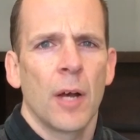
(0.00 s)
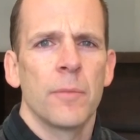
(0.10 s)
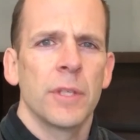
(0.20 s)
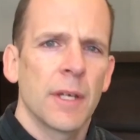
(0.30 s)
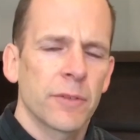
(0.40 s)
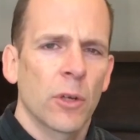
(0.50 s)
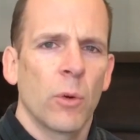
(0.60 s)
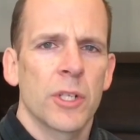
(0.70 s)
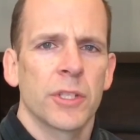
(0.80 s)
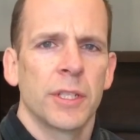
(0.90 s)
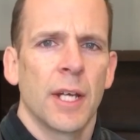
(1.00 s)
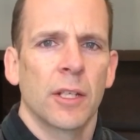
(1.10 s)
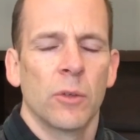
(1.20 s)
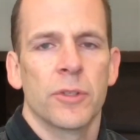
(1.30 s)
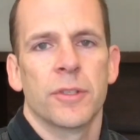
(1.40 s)
you have to question the
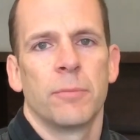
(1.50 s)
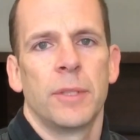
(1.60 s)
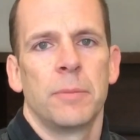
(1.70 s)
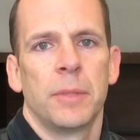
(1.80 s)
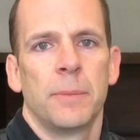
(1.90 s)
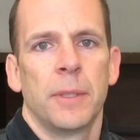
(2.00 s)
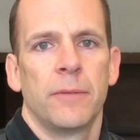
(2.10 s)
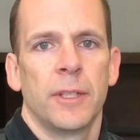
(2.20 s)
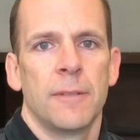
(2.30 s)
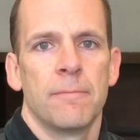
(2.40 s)
diagnosis of BPPV.